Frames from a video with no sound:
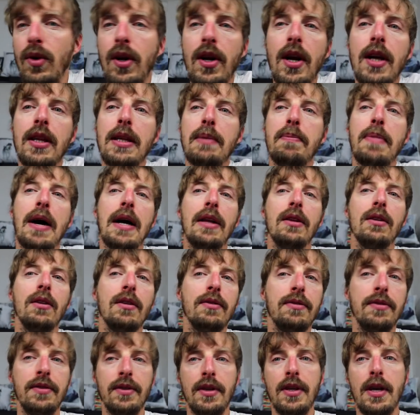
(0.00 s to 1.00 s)
create a
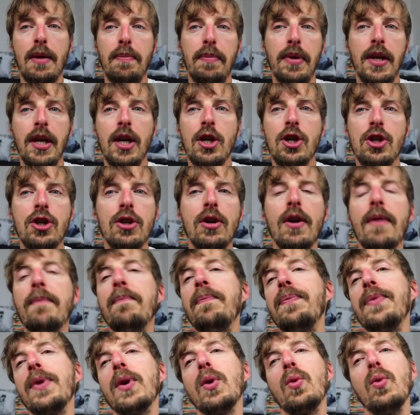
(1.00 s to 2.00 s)
bundle for the
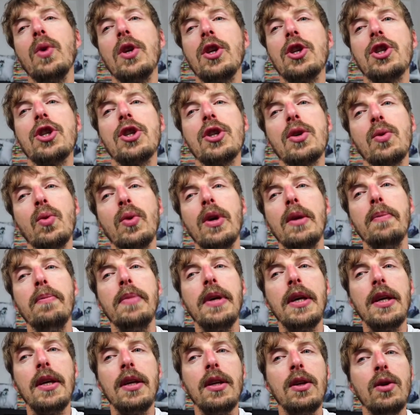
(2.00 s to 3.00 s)
application, which will
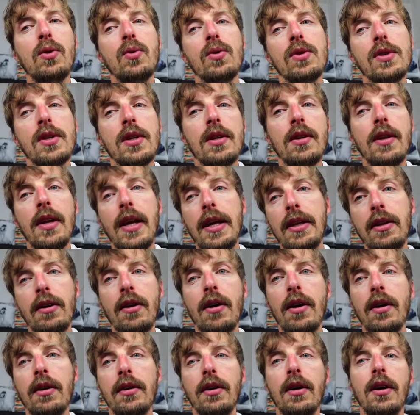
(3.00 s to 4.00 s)
be used
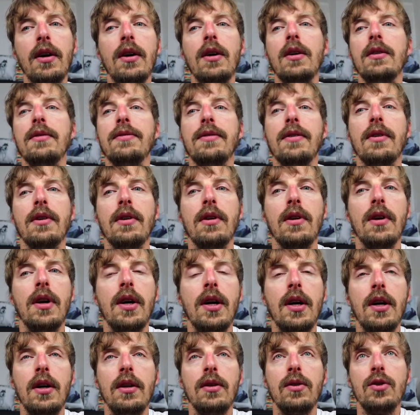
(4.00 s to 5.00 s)
later on
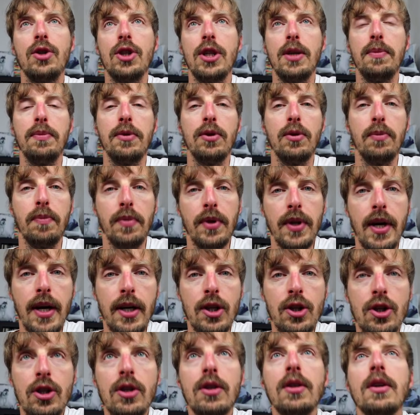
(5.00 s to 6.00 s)
to ship to
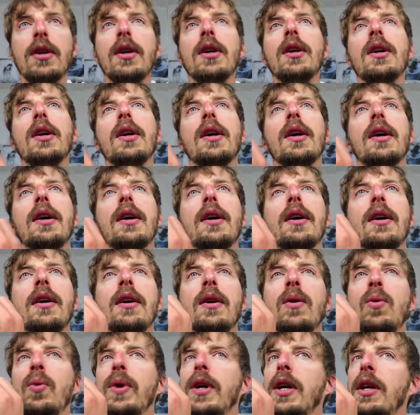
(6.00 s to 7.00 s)
production.
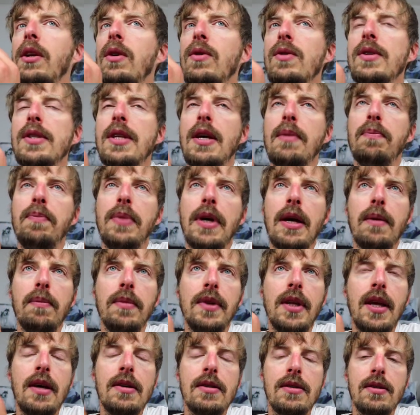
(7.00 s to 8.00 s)
We can use the
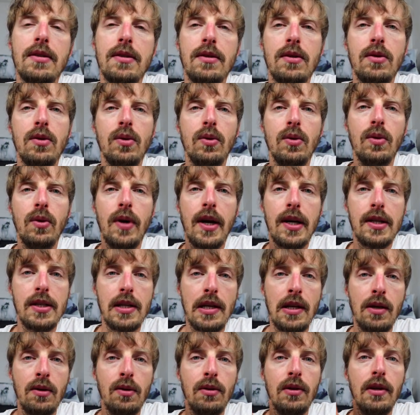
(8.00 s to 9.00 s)
npm test to
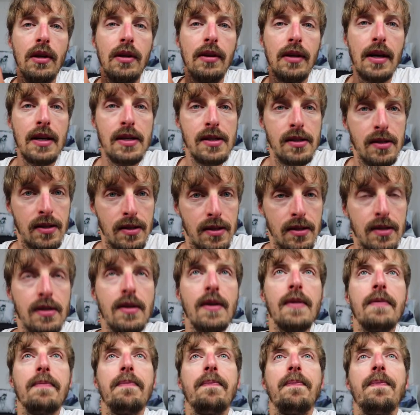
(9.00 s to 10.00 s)
execute the
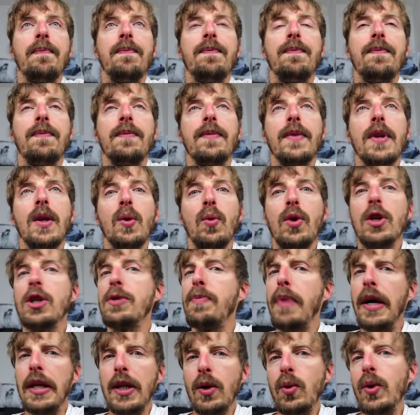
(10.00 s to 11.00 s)
tests,
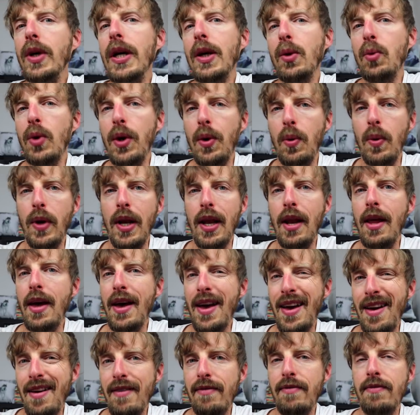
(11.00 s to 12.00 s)
which, by the way, we will
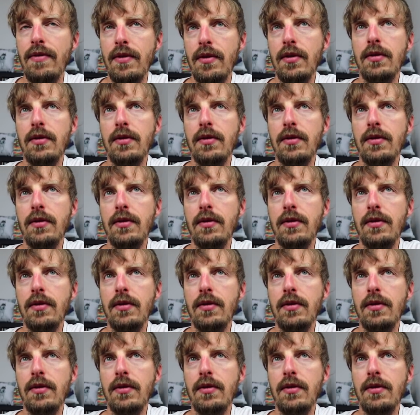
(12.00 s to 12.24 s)
have